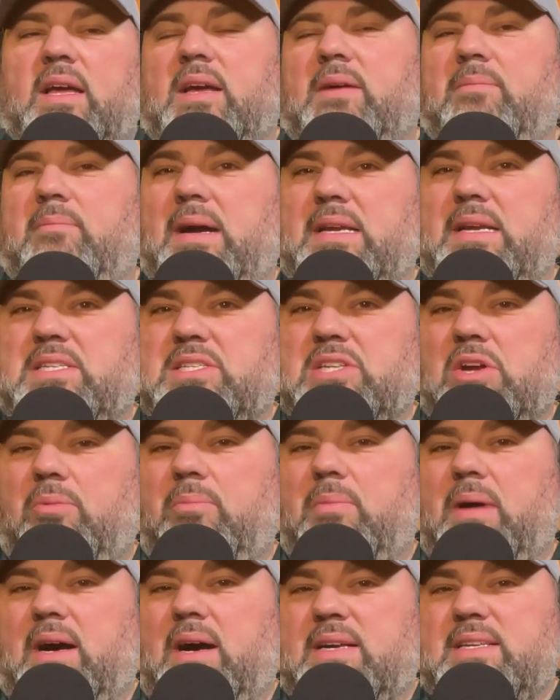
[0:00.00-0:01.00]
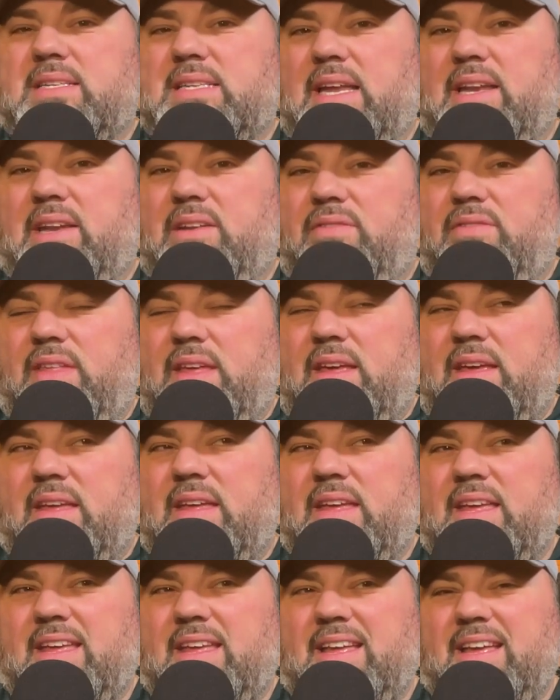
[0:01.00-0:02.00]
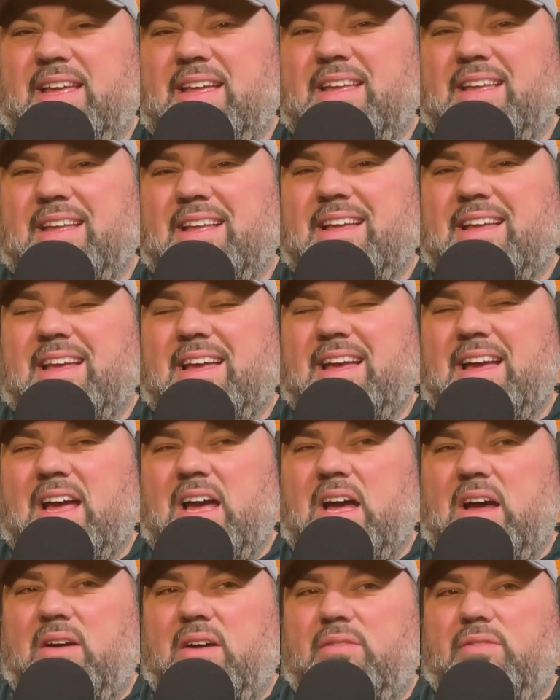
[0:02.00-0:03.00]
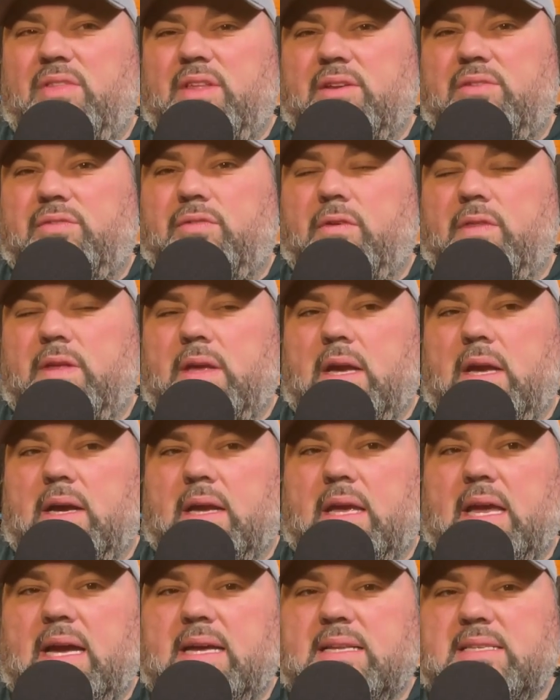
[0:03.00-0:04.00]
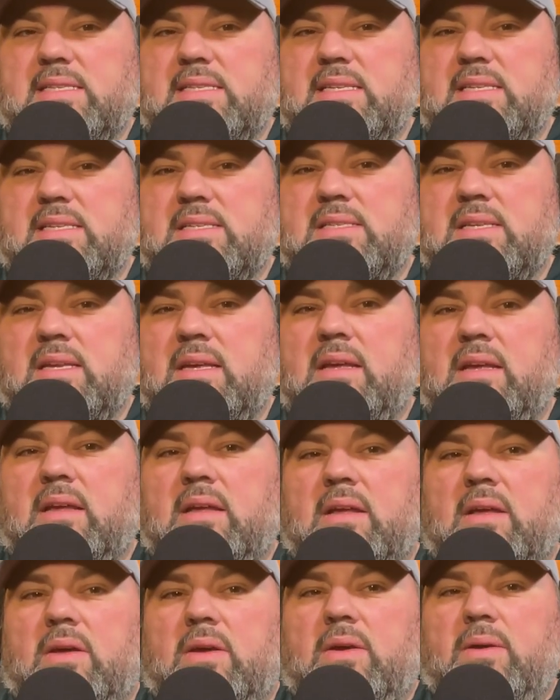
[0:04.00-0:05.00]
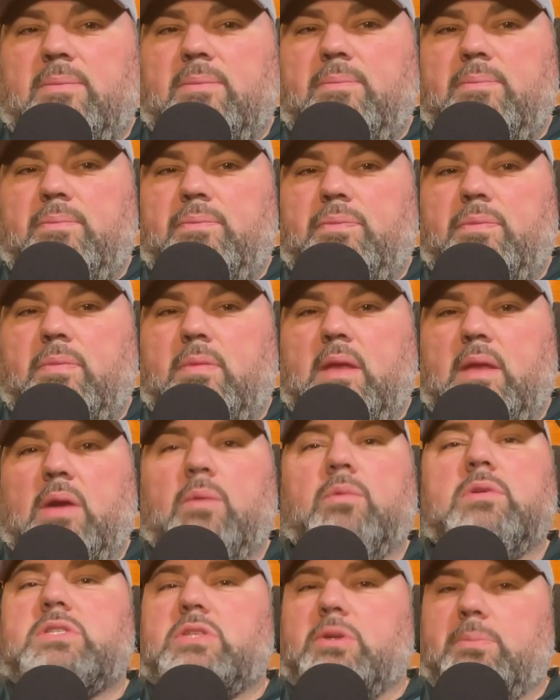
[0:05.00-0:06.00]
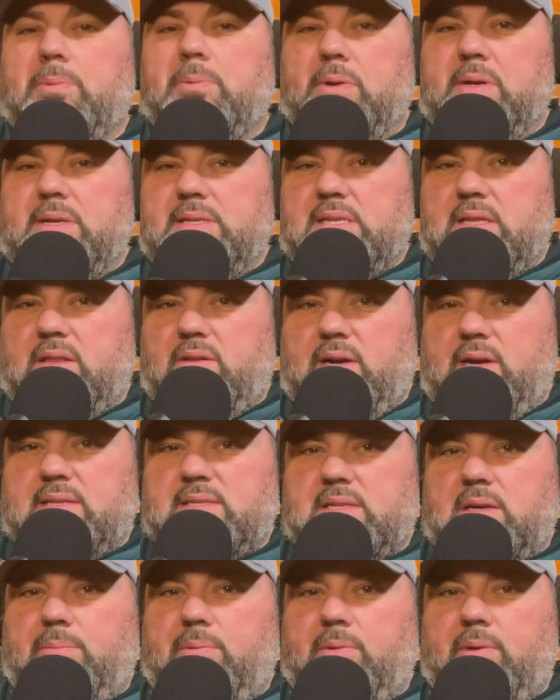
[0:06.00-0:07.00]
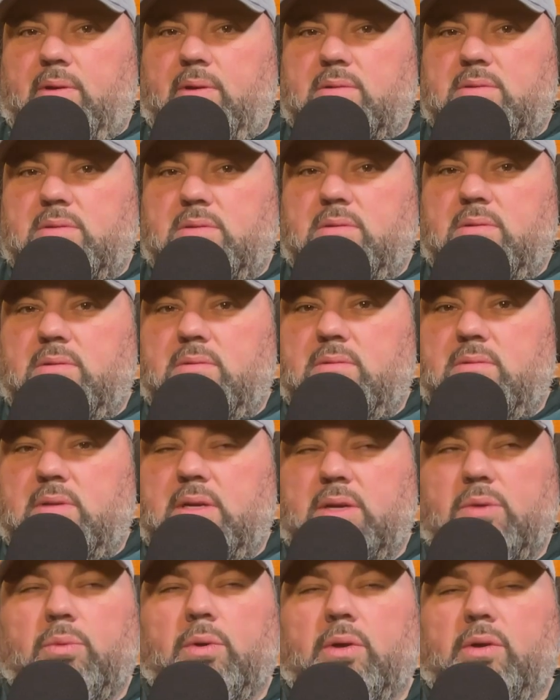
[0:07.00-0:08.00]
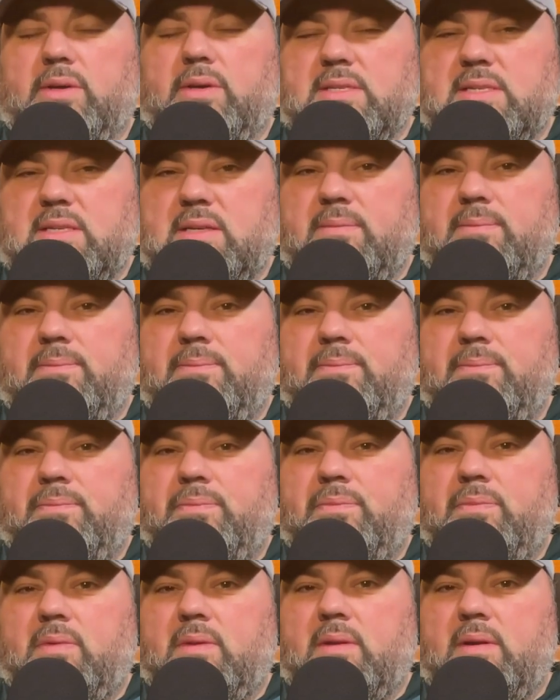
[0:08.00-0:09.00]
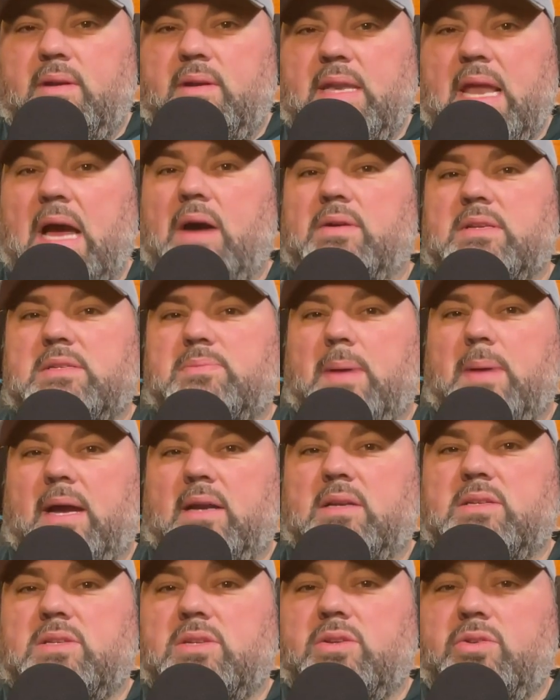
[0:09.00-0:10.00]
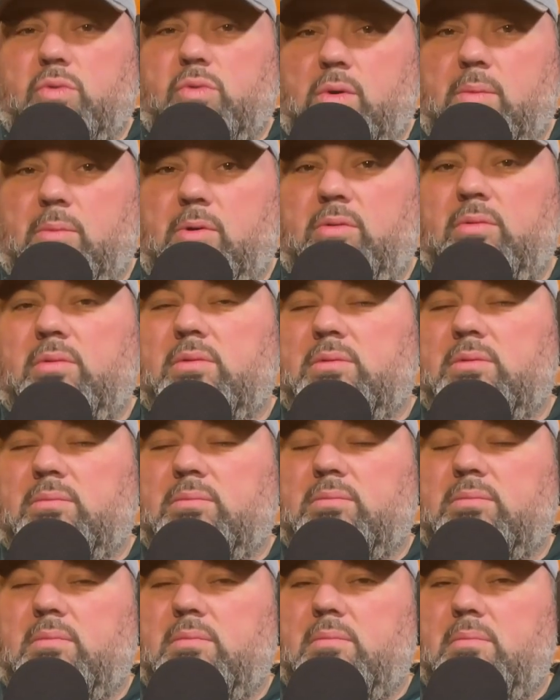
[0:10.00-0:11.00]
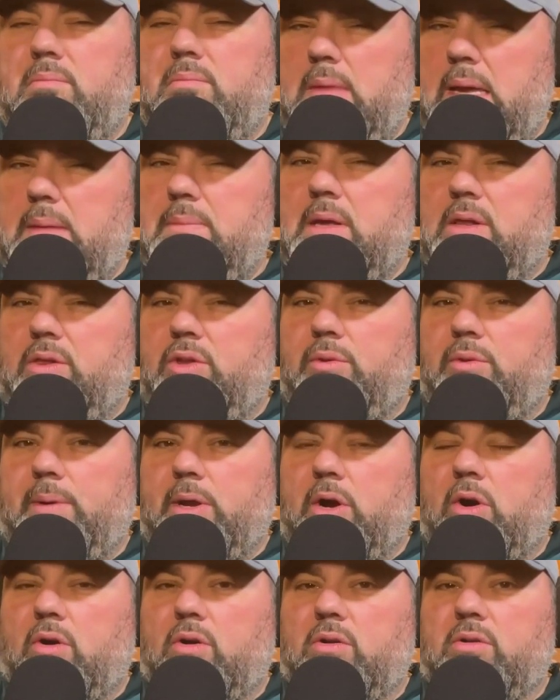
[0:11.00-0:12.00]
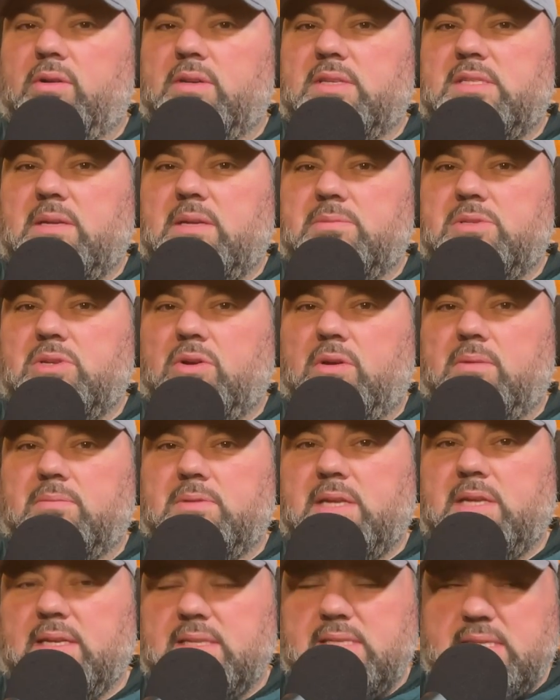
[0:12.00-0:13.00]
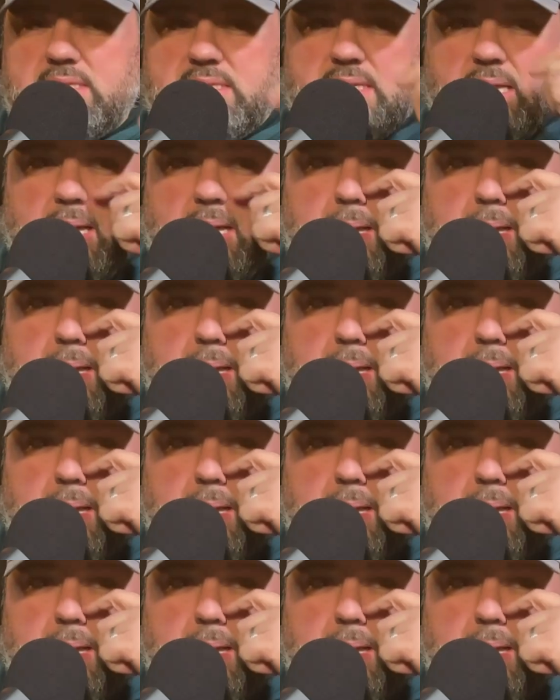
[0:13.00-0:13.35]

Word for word: My soapbox end of the... of this for the young guys is it was super easy the last couple of years, like real easy. Now it's back to normal, maybe a little bit harder in some circumstances.